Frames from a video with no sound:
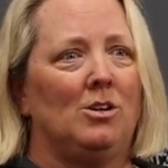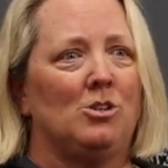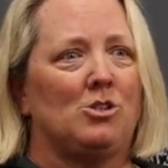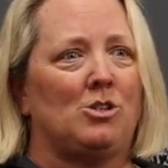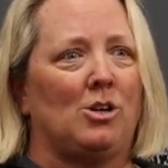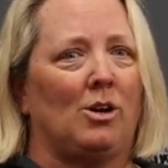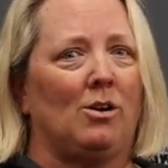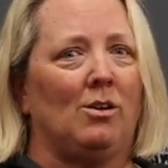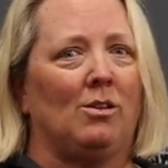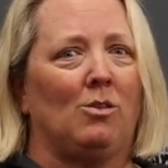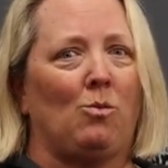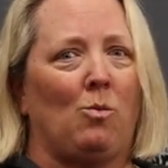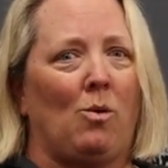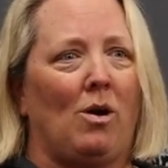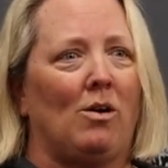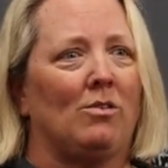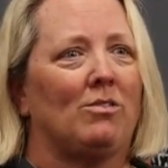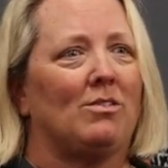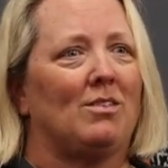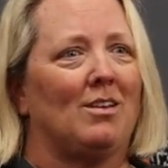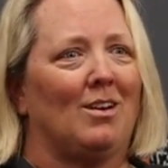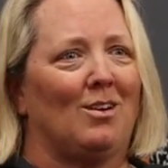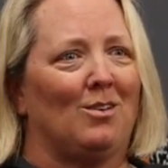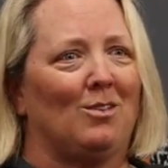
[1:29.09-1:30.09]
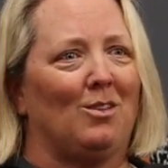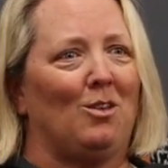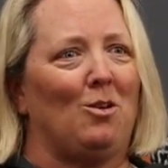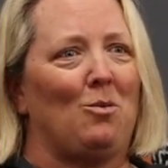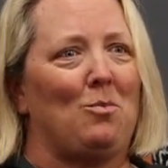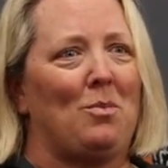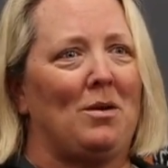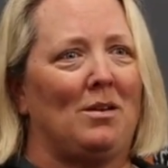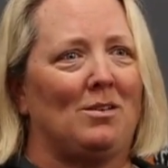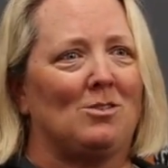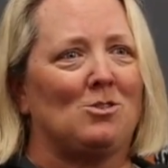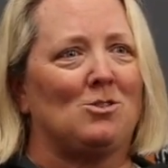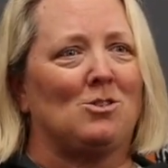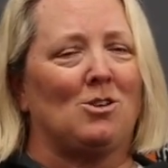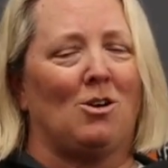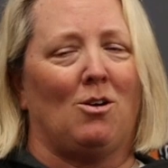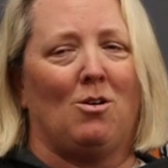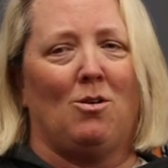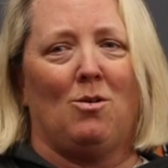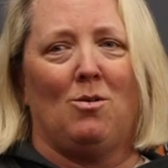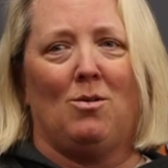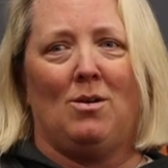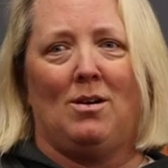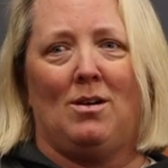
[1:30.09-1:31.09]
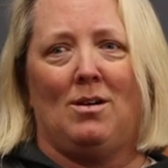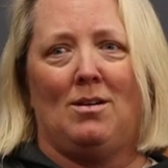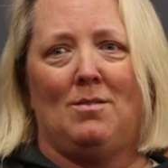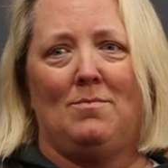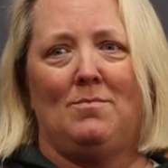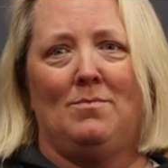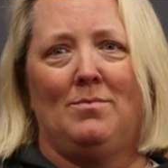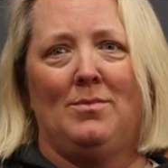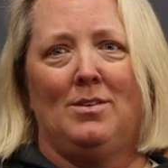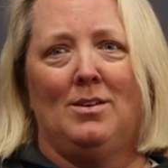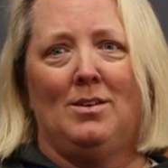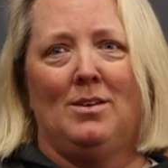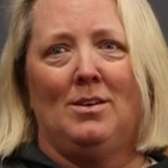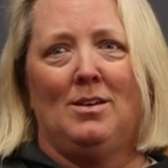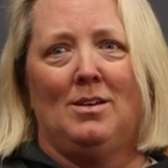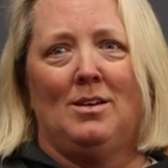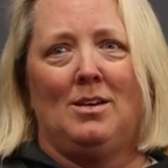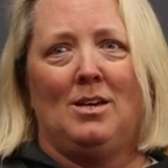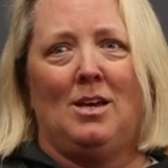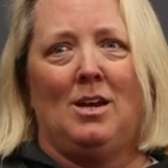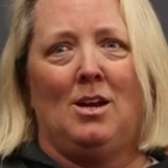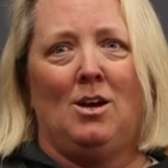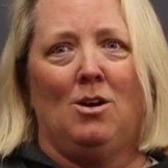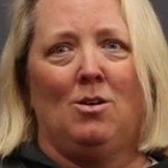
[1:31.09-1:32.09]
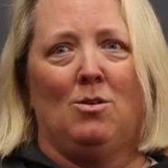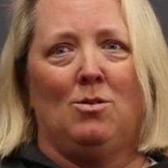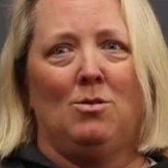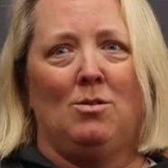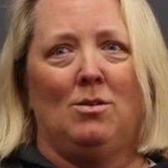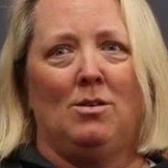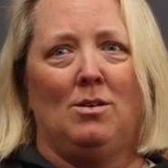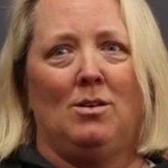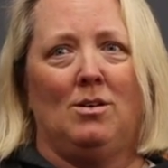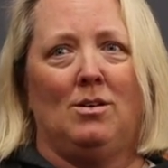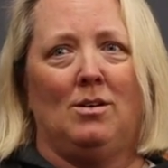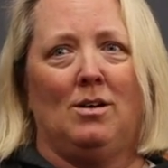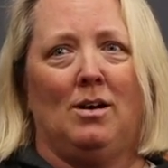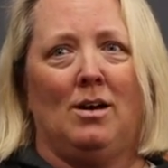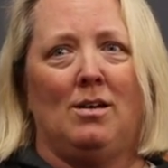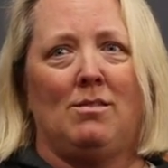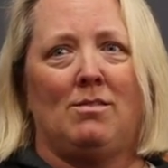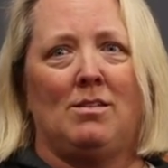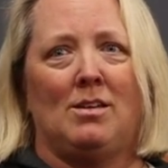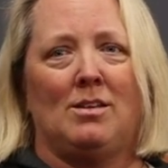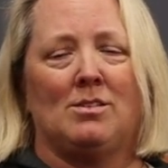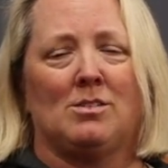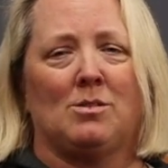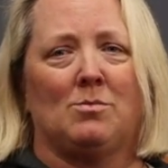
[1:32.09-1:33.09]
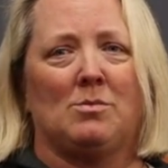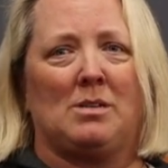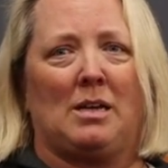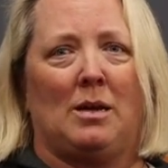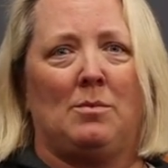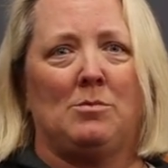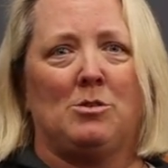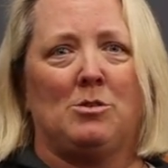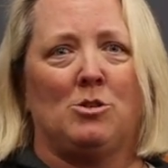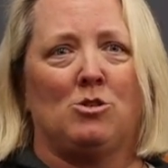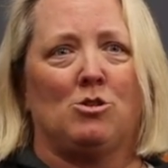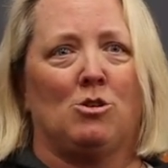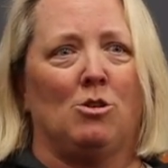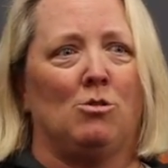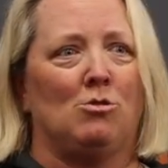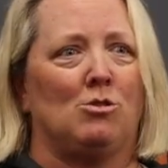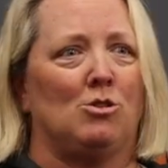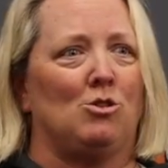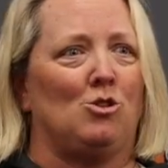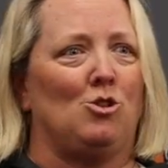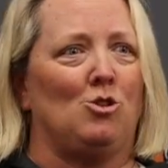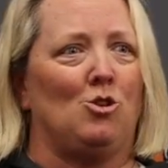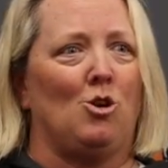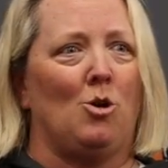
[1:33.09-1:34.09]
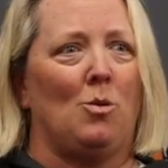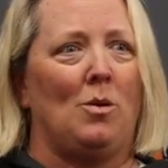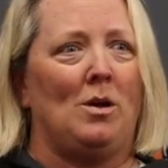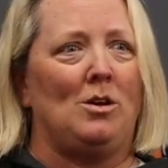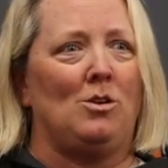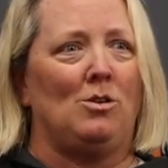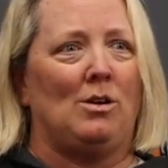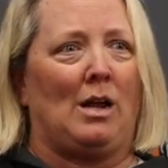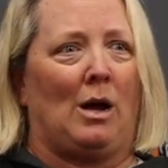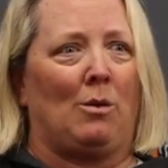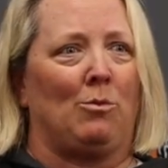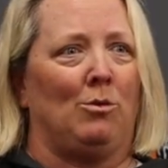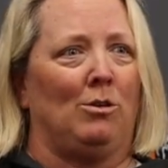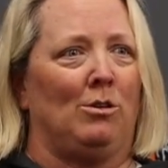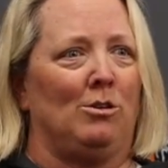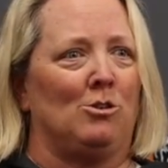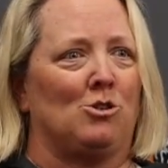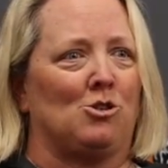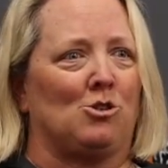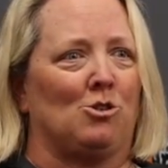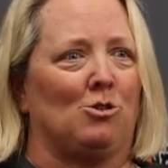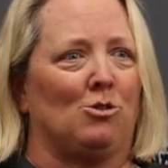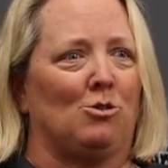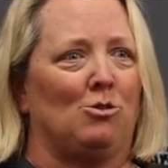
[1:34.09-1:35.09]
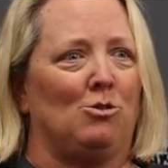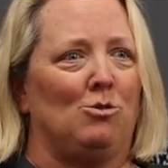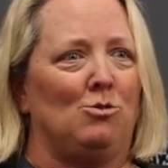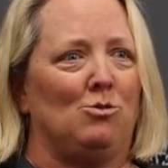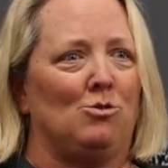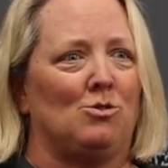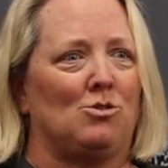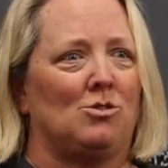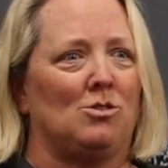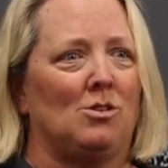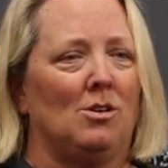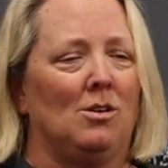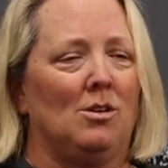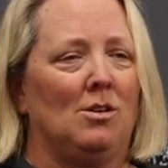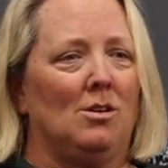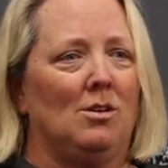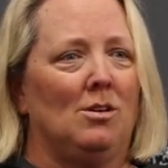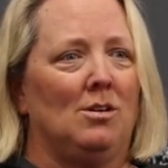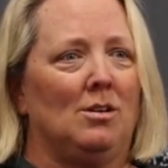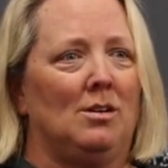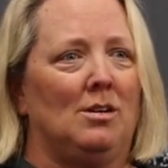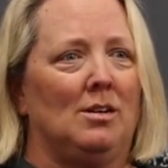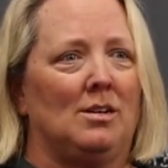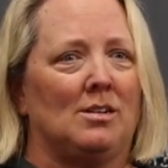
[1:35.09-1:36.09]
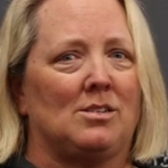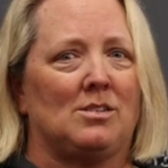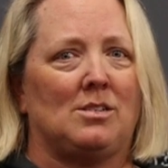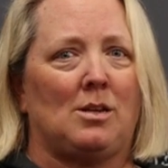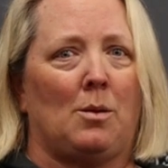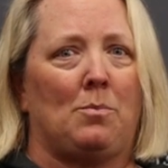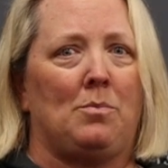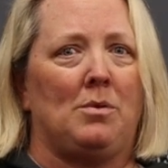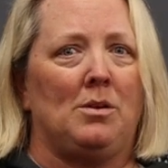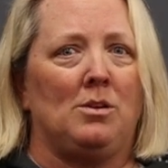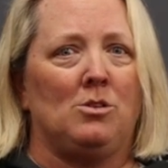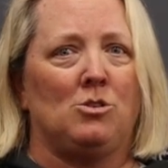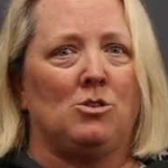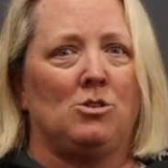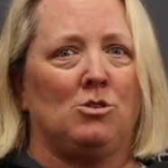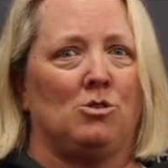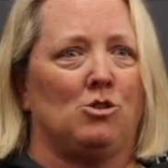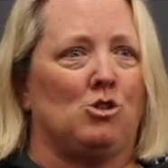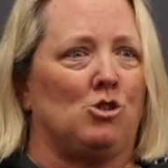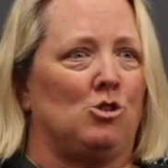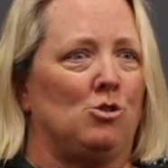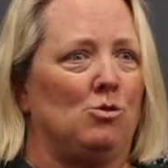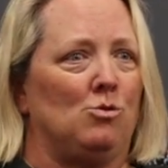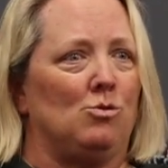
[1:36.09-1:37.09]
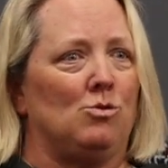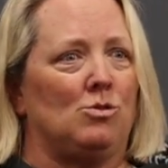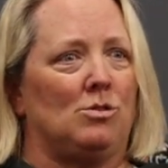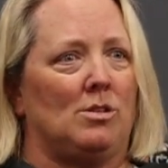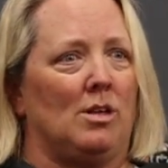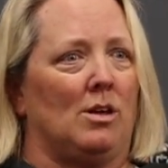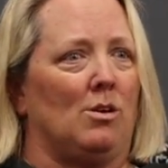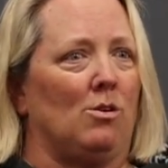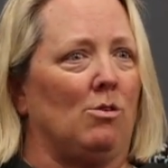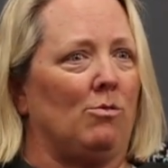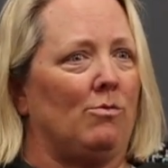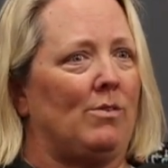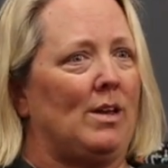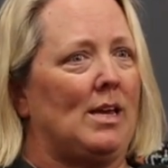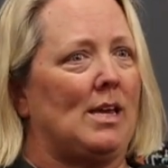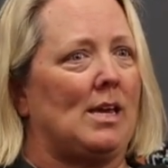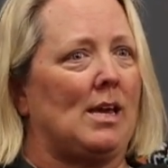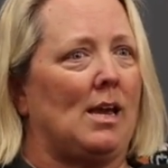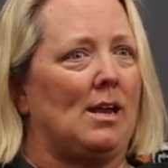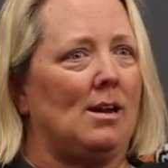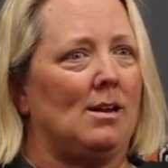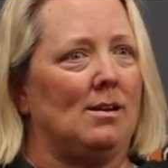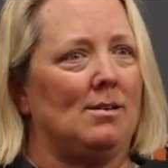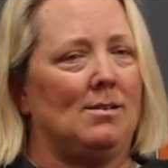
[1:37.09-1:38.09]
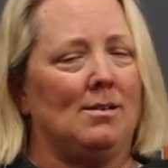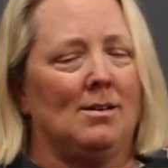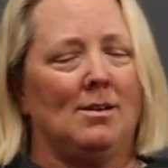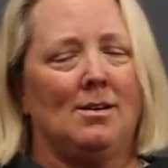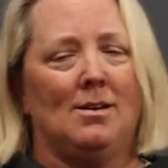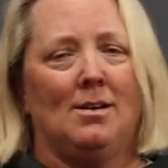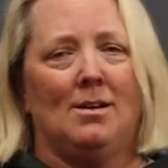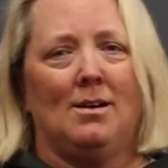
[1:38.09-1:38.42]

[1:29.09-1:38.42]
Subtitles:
sharing the wealth there a little bit. So, I think sometimes as coaches you go in, you're not really sure who's going to step into shoes that are vacated.